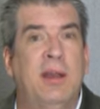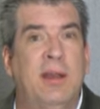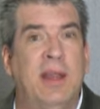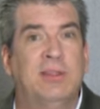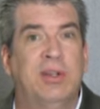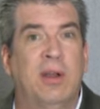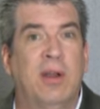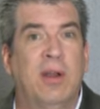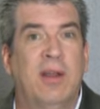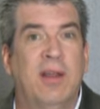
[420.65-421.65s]
in nature.
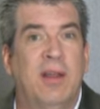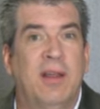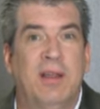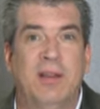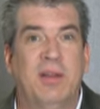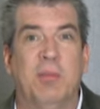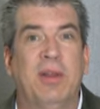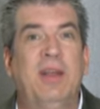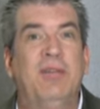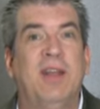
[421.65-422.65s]
The
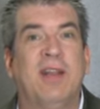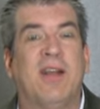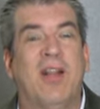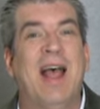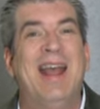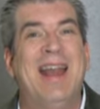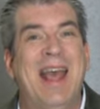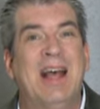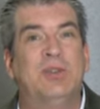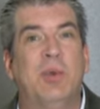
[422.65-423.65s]
belief that the client
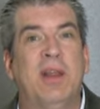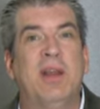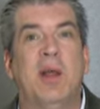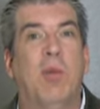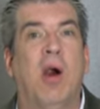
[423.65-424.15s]
has within them